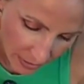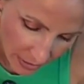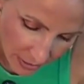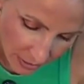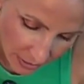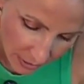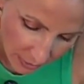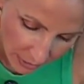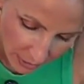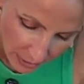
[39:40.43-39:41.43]
It's already in the
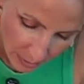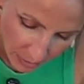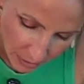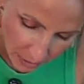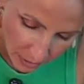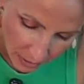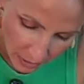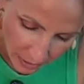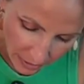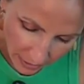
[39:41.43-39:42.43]
ricotta, but a little
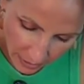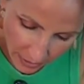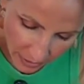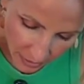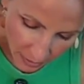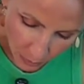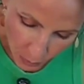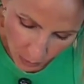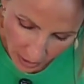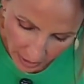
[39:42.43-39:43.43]
honey.
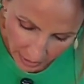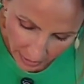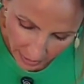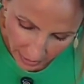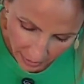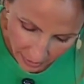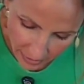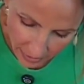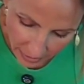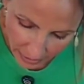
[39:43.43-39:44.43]
Why
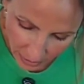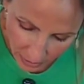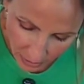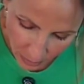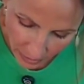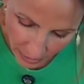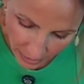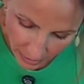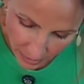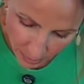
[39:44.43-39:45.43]
not? A little
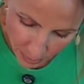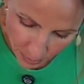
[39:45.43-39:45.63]
sweetness.